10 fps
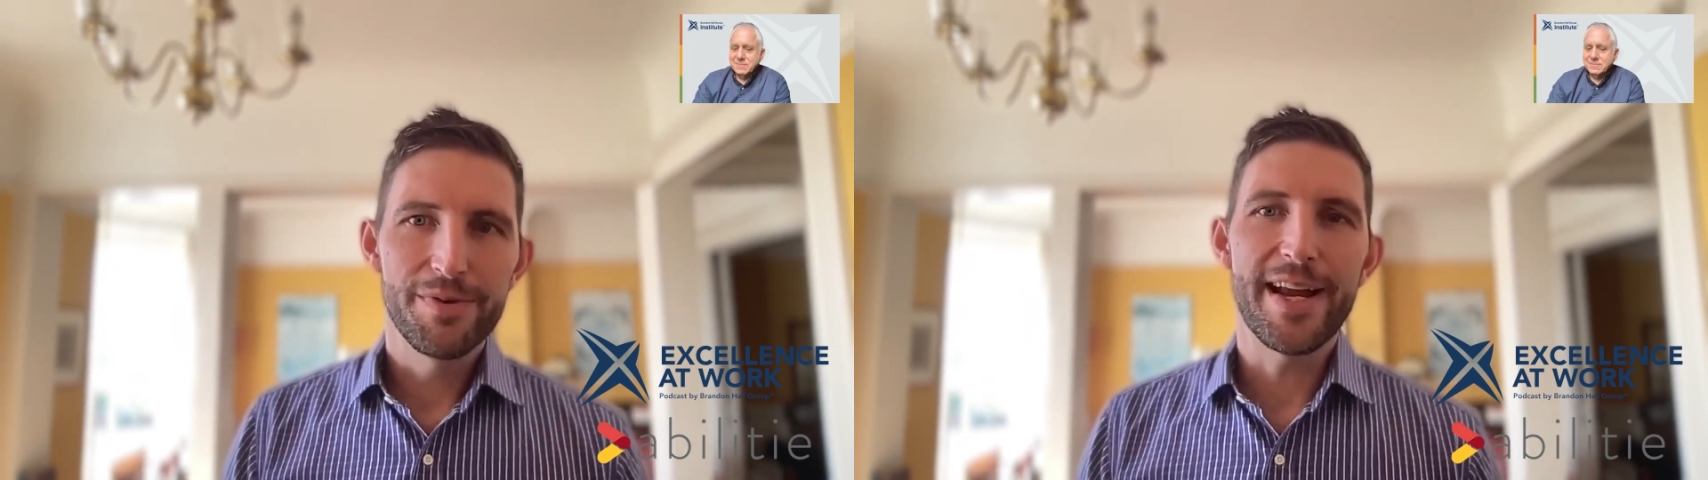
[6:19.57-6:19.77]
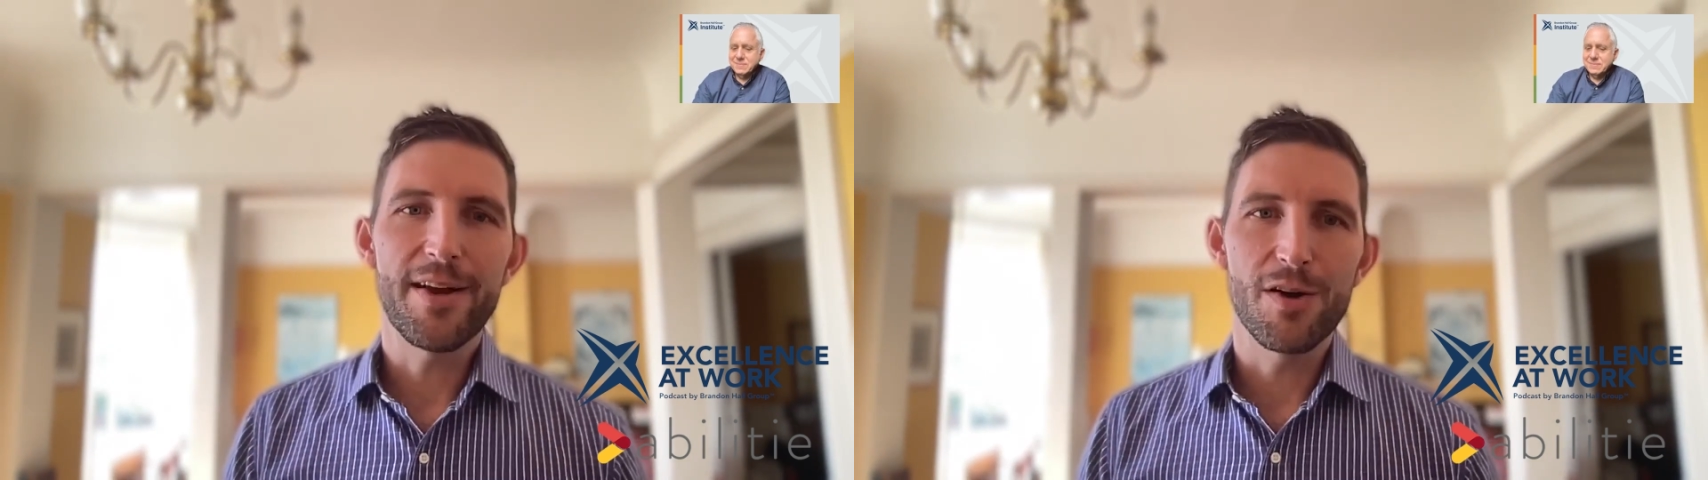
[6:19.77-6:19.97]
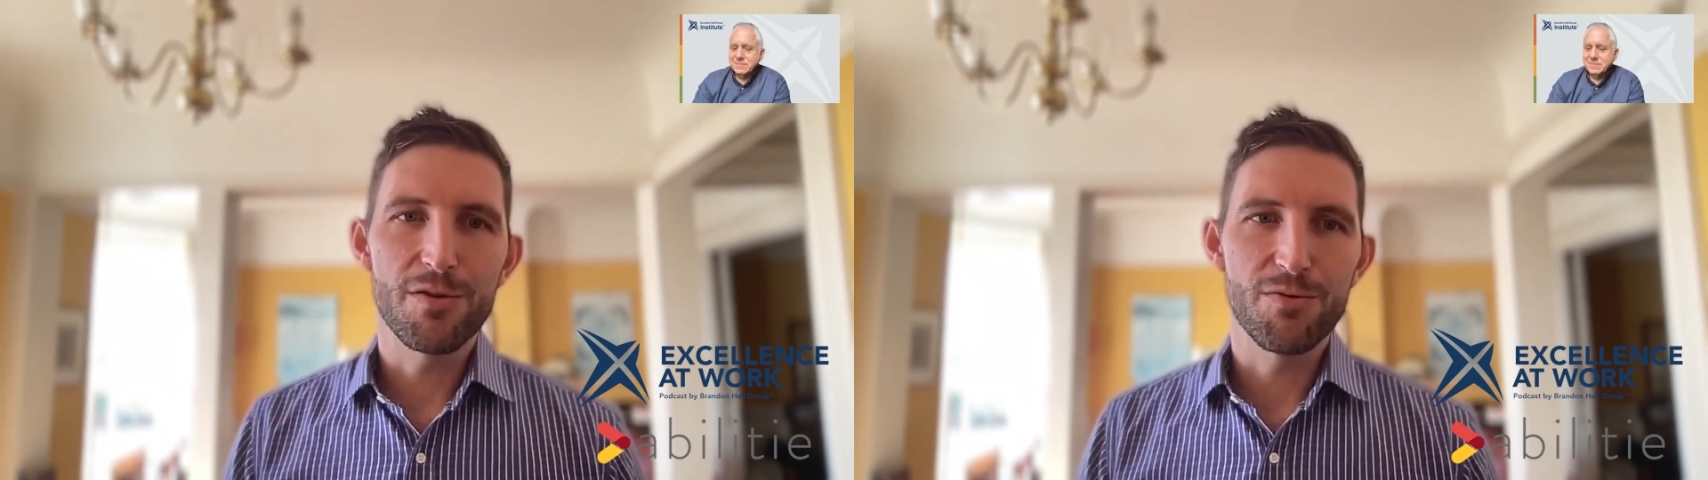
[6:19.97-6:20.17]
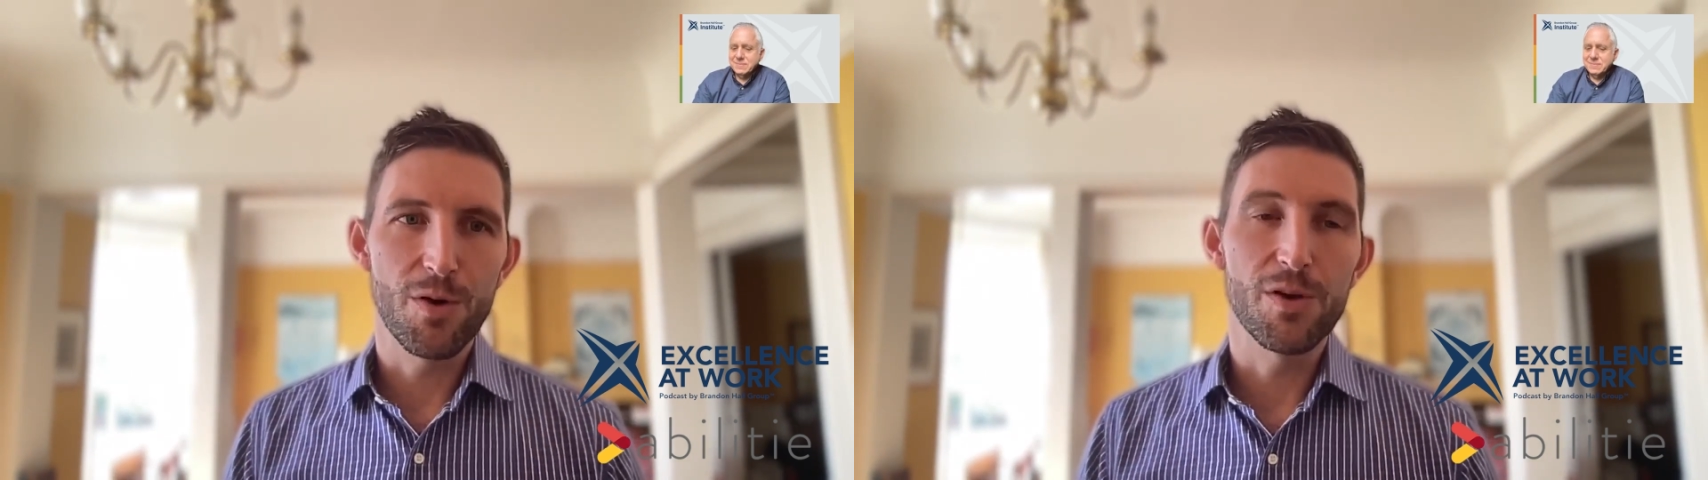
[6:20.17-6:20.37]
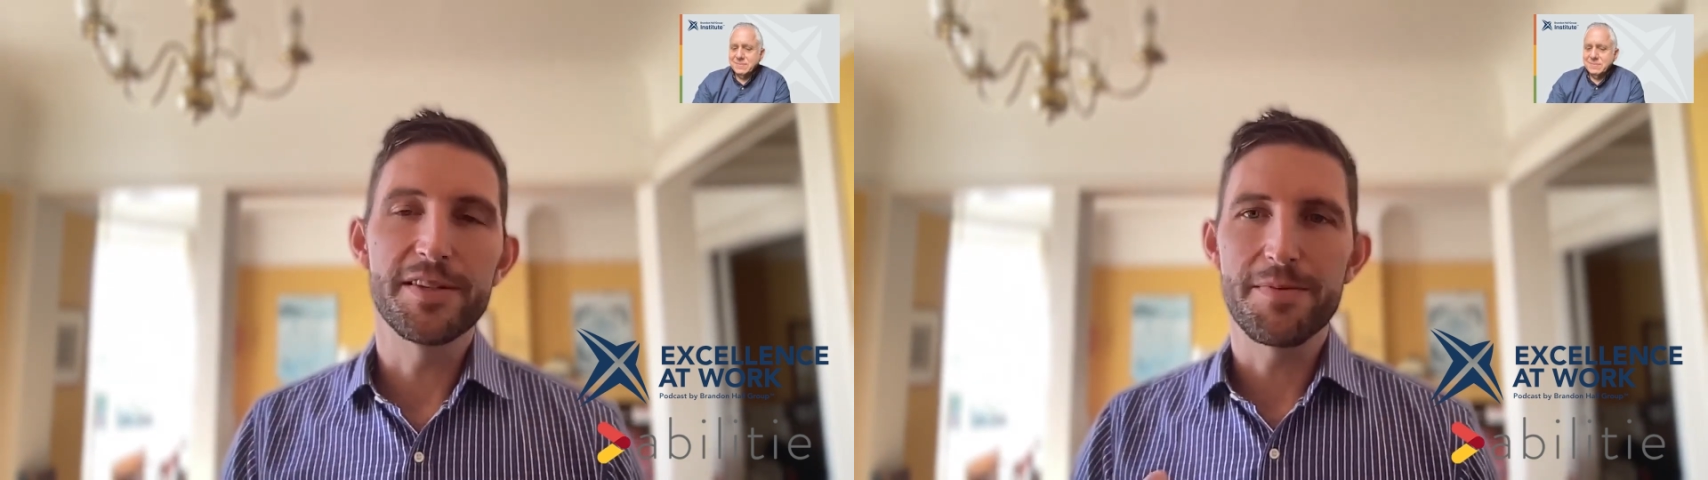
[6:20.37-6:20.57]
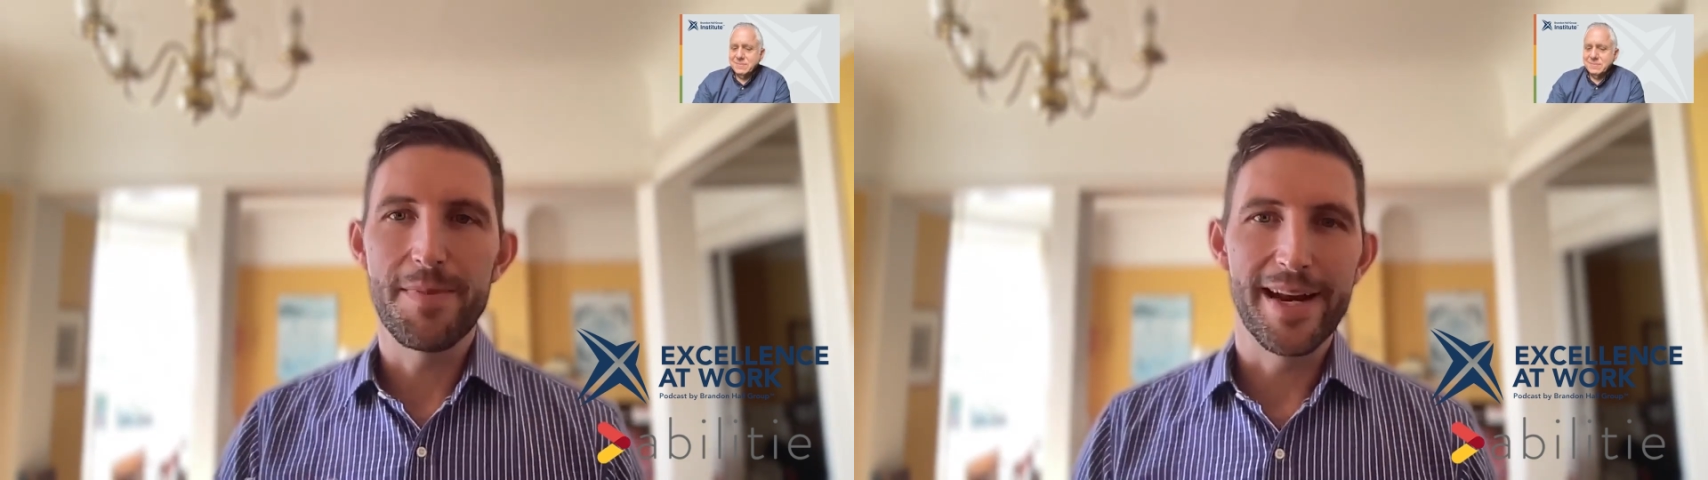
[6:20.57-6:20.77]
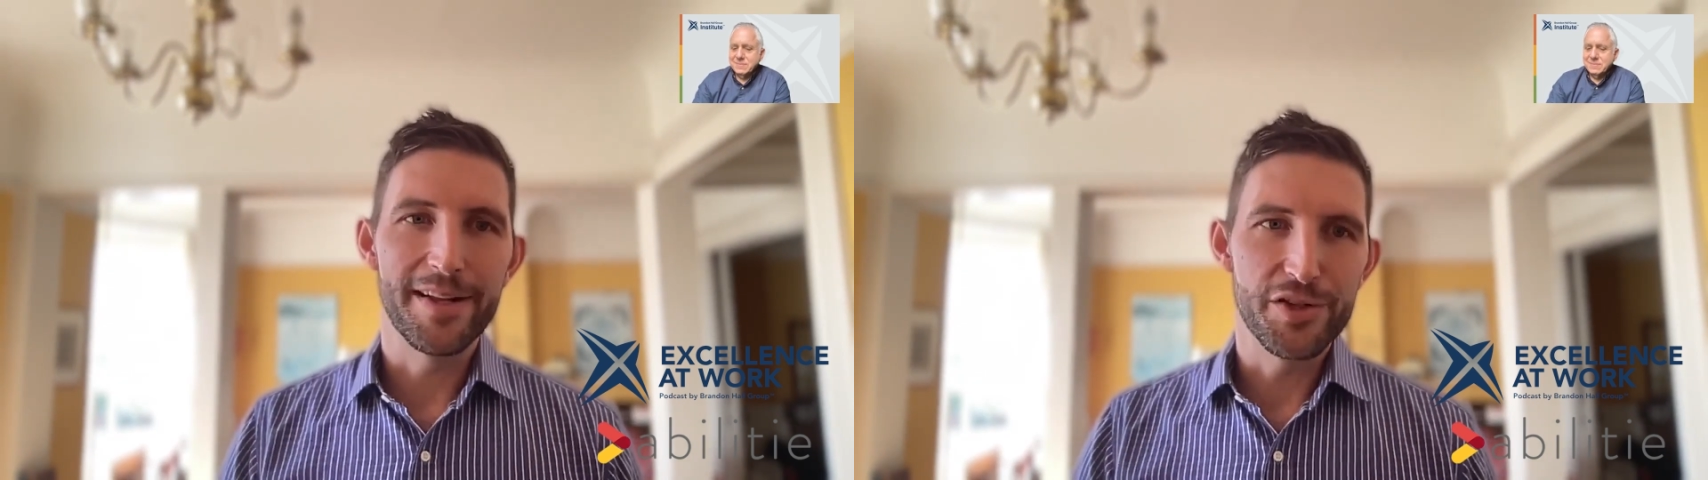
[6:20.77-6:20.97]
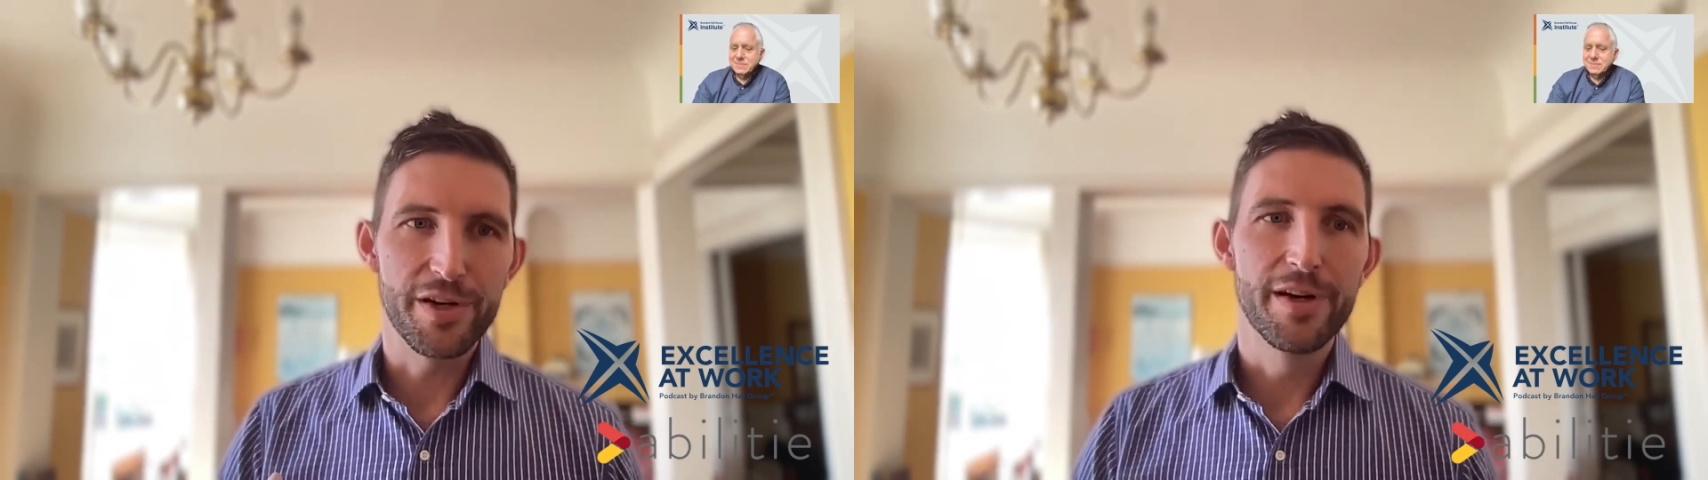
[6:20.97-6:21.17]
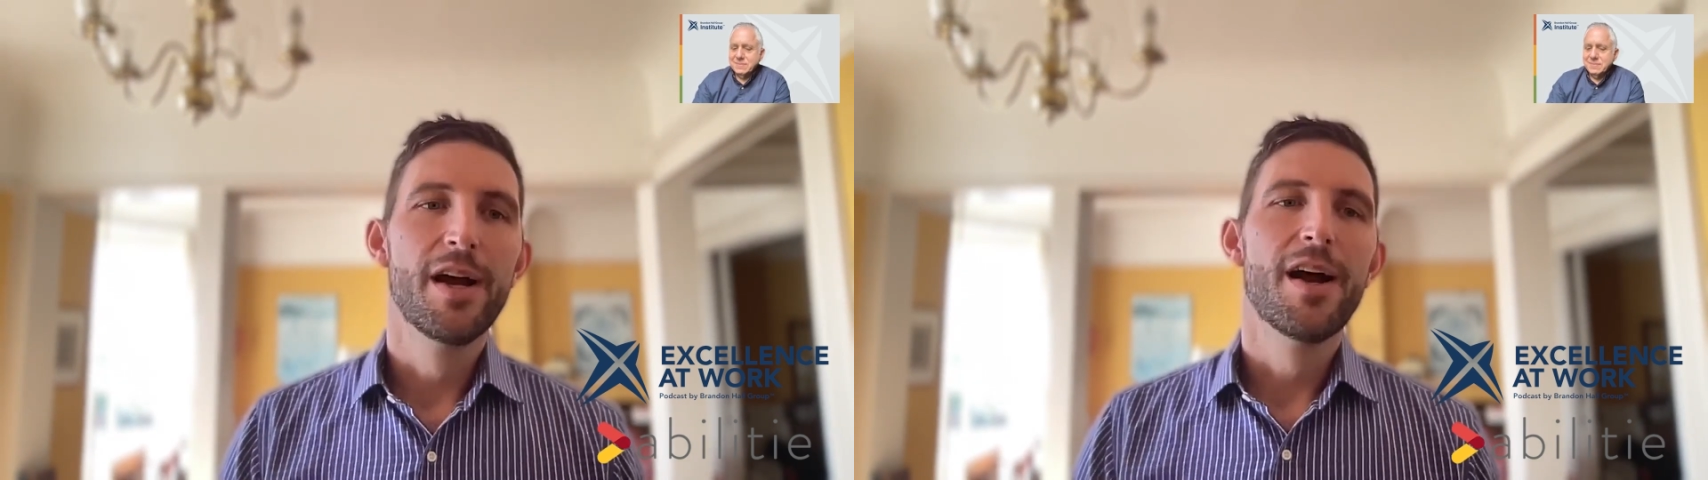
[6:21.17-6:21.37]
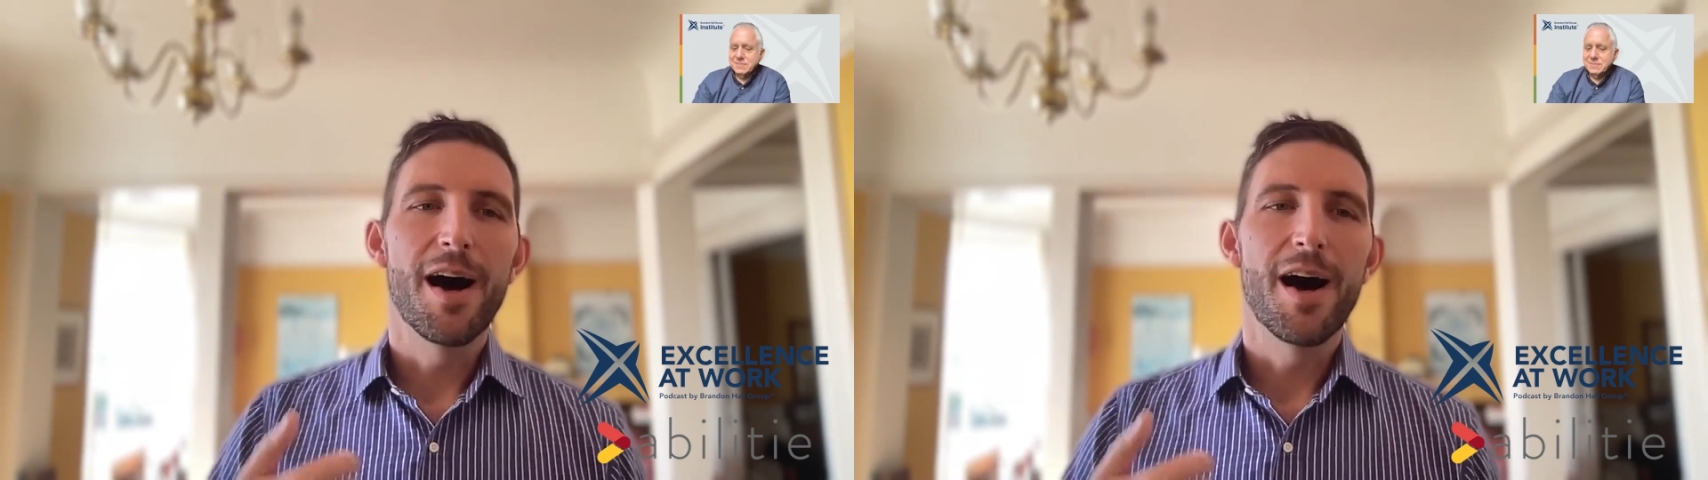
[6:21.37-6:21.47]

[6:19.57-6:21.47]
take on a role as a manager,